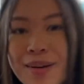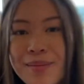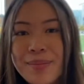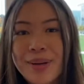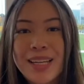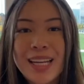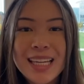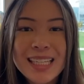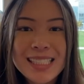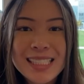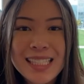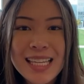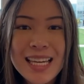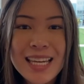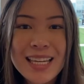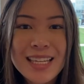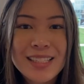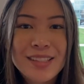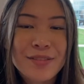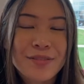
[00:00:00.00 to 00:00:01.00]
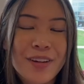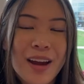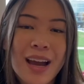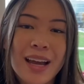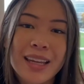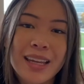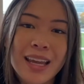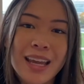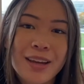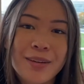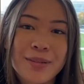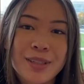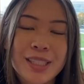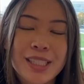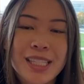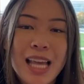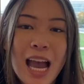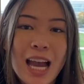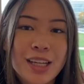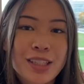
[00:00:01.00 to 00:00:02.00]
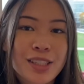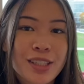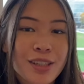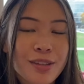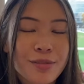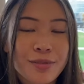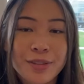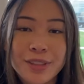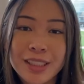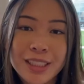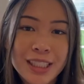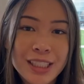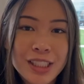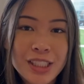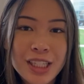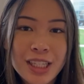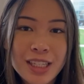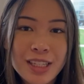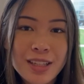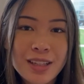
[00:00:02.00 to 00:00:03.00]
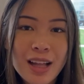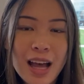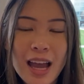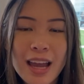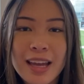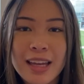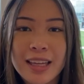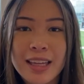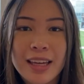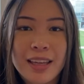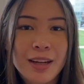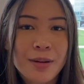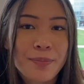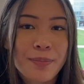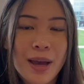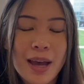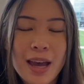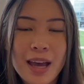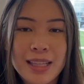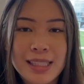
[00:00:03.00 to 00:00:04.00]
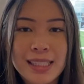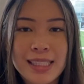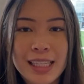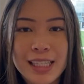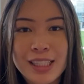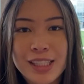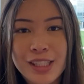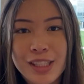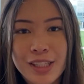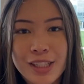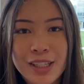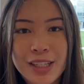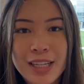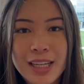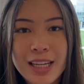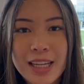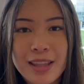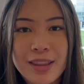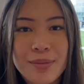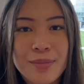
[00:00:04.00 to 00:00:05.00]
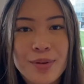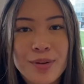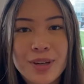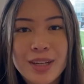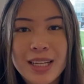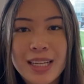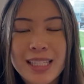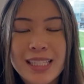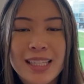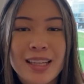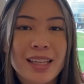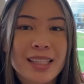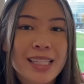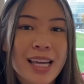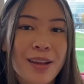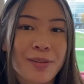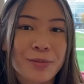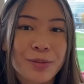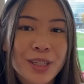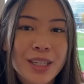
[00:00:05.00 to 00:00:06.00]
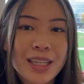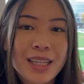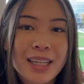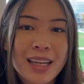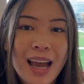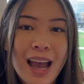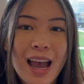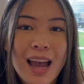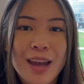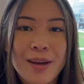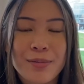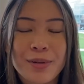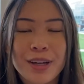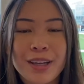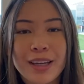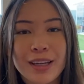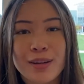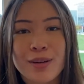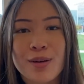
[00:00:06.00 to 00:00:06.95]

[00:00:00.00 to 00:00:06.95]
My next day is Friday, which is actually really chill. I get up at 6.30 in the morning to attend work. I work at